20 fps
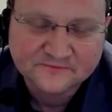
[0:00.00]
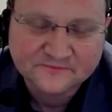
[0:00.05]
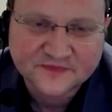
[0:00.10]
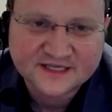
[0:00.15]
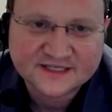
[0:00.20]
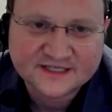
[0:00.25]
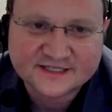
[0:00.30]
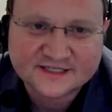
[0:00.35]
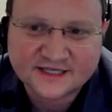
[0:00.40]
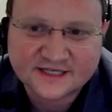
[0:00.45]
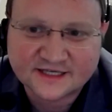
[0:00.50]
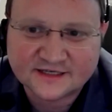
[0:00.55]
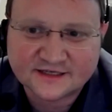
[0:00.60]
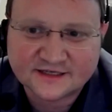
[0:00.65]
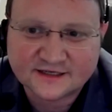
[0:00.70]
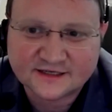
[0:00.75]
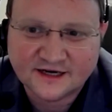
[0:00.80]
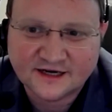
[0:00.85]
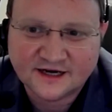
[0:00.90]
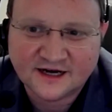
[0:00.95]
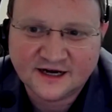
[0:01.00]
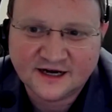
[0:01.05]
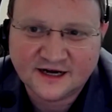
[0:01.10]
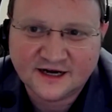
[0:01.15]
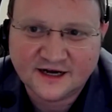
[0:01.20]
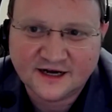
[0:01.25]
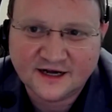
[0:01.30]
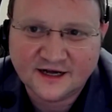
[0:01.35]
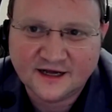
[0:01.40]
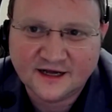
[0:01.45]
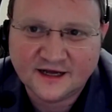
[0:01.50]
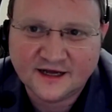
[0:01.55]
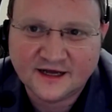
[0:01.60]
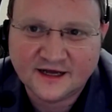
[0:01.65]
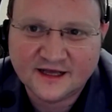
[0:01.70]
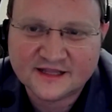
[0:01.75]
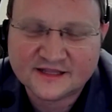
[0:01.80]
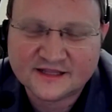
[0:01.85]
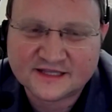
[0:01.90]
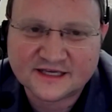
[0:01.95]
is that
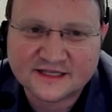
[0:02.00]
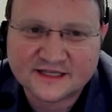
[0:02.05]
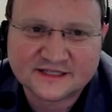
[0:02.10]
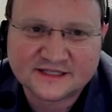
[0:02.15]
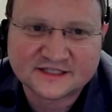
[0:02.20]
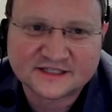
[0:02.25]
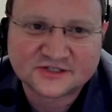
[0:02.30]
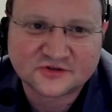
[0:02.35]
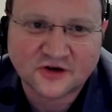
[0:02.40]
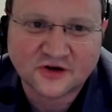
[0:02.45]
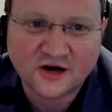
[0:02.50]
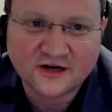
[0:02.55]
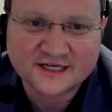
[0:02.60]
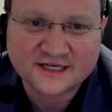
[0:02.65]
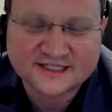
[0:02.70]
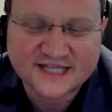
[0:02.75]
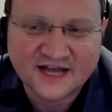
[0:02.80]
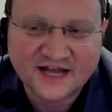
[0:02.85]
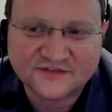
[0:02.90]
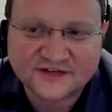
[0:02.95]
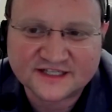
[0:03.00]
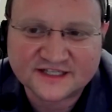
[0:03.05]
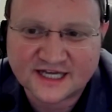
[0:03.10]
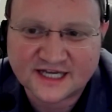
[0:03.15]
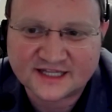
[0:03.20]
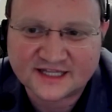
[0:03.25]
the strongest evidence I